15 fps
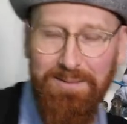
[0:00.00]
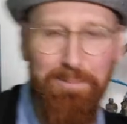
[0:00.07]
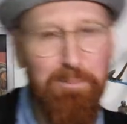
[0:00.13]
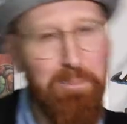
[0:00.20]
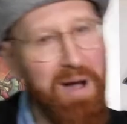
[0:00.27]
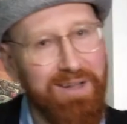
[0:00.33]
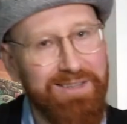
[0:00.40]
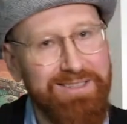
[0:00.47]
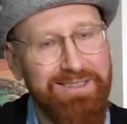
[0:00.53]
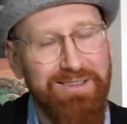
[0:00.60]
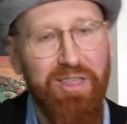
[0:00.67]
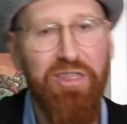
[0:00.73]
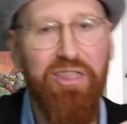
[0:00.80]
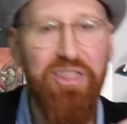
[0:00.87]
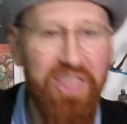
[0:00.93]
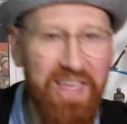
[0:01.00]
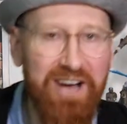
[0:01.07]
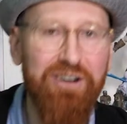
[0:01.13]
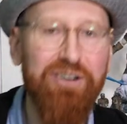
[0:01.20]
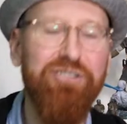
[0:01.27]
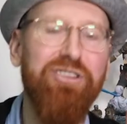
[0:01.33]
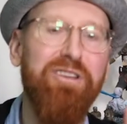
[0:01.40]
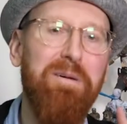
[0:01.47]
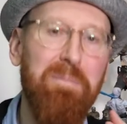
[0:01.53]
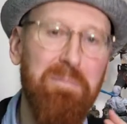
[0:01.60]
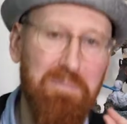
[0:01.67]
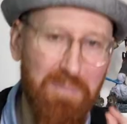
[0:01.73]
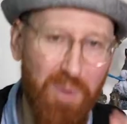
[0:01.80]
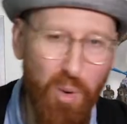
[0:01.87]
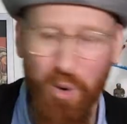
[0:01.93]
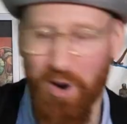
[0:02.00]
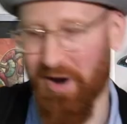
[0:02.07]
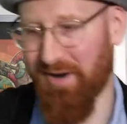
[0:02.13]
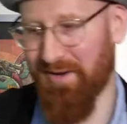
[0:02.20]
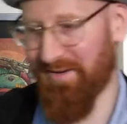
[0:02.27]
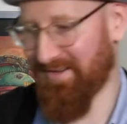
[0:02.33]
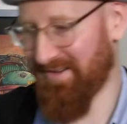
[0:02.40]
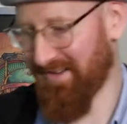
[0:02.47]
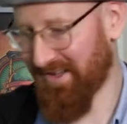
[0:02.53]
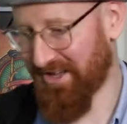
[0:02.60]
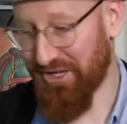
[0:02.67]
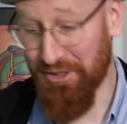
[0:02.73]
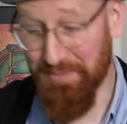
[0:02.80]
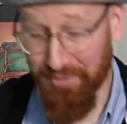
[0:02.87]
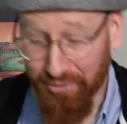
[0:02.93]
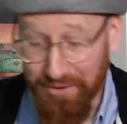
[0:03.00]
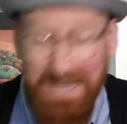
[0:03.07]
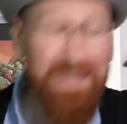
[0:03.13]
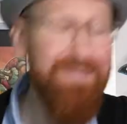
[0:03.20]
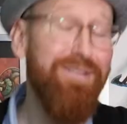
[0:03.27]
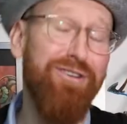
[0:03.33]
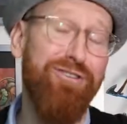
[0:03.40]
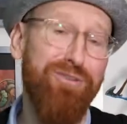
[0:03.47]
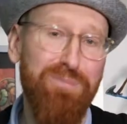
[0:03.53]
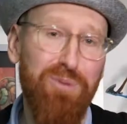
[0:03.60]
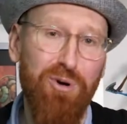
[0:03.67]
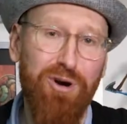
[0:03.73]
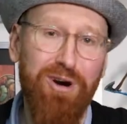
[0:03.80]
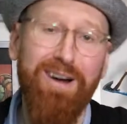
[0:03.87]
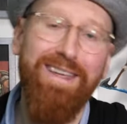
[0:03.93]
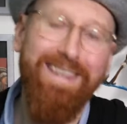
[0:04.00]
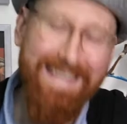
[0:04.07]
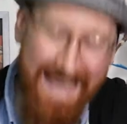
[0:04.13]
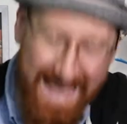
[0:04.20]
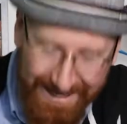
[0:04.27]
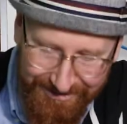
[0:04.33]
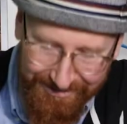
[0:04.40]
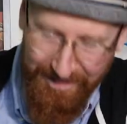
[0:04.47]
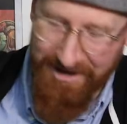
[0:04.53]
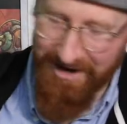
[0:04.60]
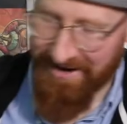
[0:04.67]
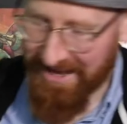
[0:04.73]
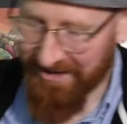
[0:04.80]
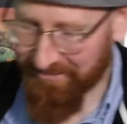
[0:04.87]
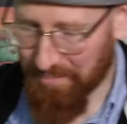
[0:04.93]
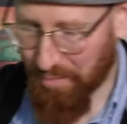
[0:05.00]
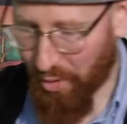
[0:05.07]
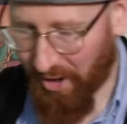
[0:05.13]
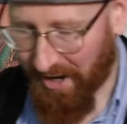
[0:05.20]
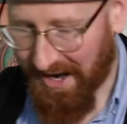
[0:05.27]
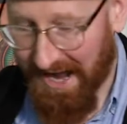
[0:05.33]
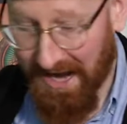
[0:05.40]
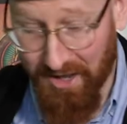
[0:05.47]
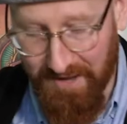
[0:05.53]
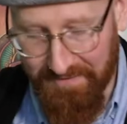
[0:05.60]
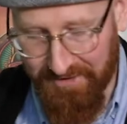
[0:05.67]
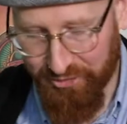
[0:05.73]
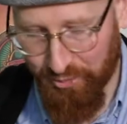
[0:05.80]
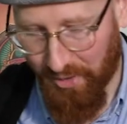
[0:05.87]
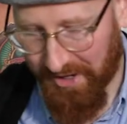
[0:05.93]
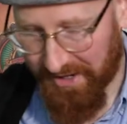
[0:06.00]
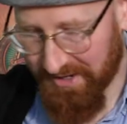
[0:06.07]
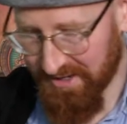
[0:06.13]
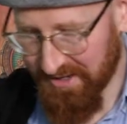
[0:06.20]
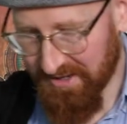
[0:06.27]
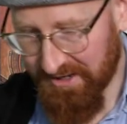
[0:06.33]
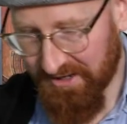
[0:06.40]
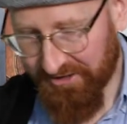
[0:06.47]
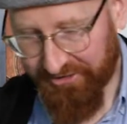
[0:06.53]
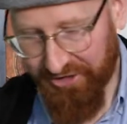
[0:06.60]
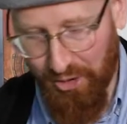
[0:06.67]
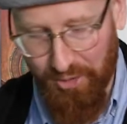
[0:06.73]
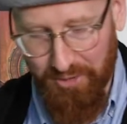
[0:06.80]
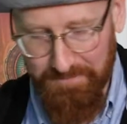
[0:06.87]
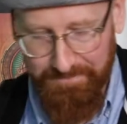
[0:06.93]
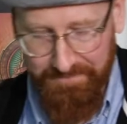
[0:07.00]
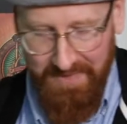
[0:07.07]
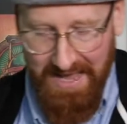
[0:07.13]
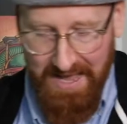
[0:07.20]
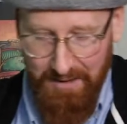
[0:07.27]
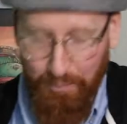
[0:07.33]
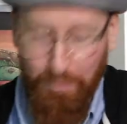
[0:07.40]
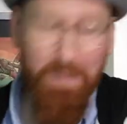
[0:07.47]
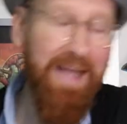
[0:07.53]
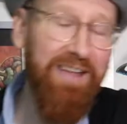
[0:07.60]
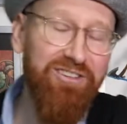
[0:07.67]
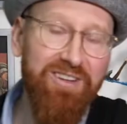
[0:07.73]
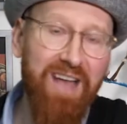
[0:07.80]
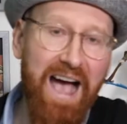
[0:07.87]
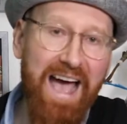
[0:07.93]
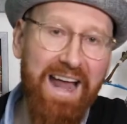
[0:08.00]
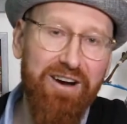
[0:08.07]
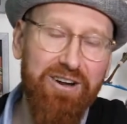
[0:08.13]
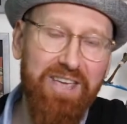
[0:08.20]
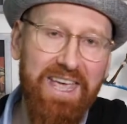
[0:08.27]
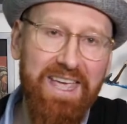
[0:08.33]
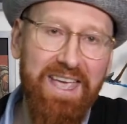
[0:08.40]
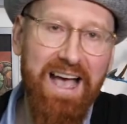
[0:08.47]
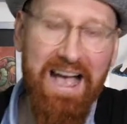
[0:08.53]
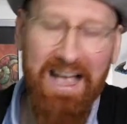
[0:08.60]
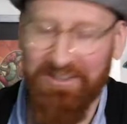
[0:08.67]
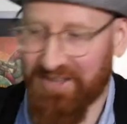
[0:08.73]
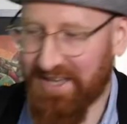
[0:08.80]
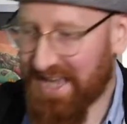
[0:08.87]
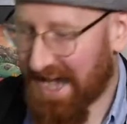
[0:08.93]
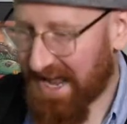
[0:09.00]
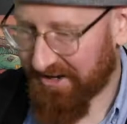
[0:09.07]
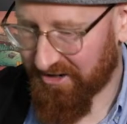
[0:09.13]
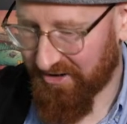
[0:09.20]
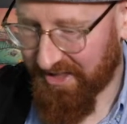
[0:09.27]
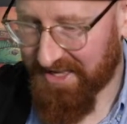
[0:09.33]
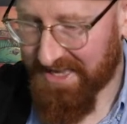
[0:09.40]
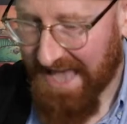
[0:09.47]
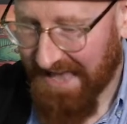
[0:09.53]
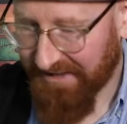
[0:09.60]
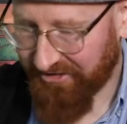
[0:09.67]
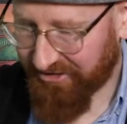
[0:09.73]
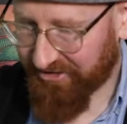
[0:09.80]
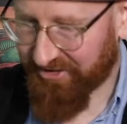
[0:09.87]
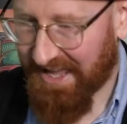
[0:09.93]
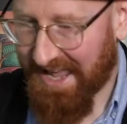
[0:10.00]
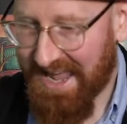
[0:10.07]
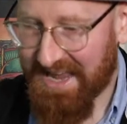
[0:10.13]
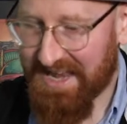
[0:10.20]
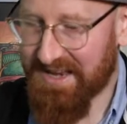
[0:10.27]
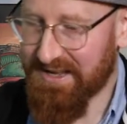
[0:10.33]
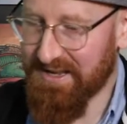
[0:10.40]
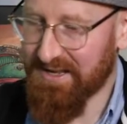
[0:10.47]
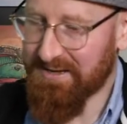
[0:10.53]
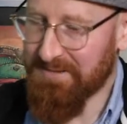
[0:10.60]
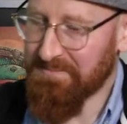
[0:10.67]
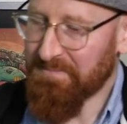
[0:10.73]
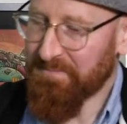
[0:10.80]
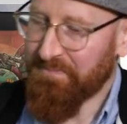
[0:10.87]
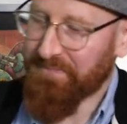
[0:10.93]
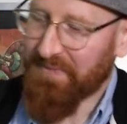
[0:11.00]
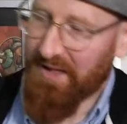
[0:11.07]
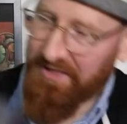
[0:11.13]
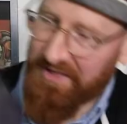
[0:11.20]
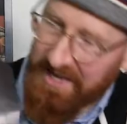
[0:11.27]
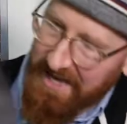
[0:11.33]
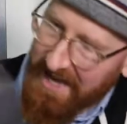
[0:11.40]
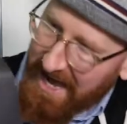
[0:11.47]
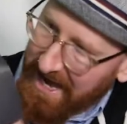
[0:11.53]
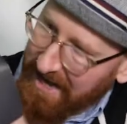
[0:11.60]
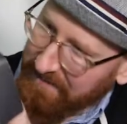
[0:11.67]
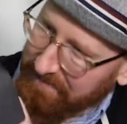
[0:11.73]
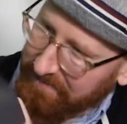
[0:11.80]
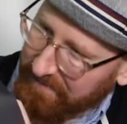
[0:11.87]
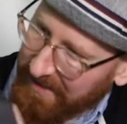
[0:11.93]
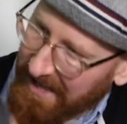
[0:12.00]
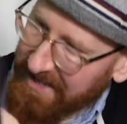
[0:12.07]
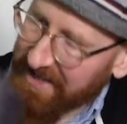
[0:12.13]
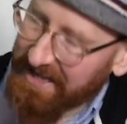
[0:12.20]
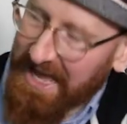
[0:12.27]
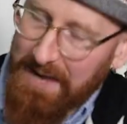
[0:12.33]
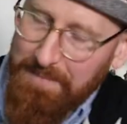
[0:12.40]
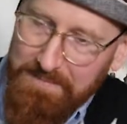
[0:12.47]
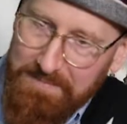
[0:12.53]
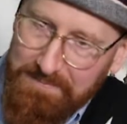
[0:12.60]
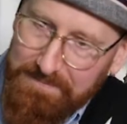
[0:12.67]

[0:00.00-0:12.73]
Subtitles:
But there's more. Can you believe there's more? Yes, there is more. I love this one. So, we mentioned Anarchy as a character that guests in the game,